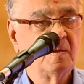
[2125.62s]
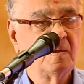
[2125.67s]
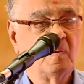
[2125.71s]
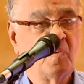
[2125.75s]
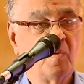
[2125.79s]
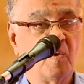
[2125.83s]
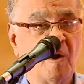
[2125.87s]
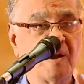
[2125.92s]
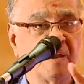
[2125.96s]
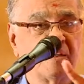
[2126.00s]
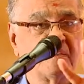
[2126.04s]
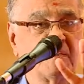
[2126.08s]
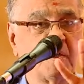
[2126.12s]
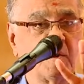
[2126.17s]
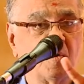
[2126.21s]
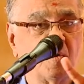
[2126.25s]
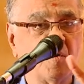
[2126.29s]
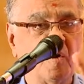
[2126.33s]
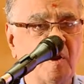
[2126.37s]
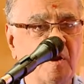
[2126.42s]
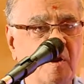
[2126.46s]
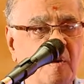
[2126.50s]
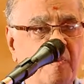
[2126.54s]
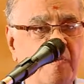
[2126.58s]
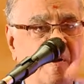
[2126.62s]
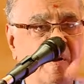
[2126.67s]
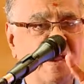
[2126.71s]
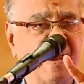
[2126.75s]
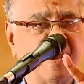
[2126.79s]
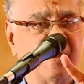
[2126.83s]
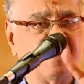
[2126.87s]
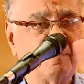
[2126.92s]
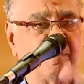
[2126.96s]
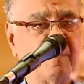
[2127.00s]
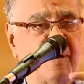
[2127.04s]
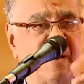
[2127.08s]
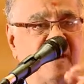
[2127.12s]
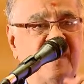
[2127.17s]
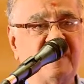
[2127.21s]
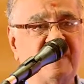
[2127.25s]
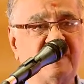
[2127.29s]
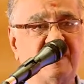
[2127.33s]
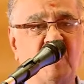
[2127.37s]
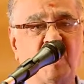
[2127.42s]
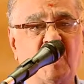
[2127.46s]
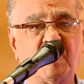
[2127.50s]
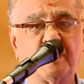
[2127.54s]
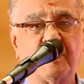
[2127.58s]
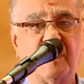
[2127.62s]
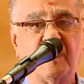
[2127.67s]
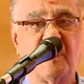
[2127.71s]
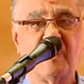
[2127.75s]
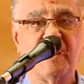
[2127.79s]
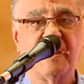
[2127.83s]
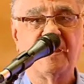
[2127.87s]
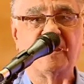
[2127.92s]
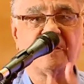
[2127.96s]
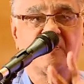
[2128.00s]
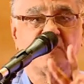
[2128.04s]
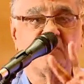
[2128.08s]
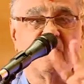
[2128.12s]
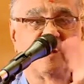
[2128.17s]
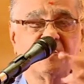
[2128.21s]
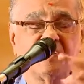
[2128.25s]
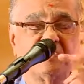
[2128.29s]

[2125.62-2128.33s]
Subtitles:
What is the role played by dot product? What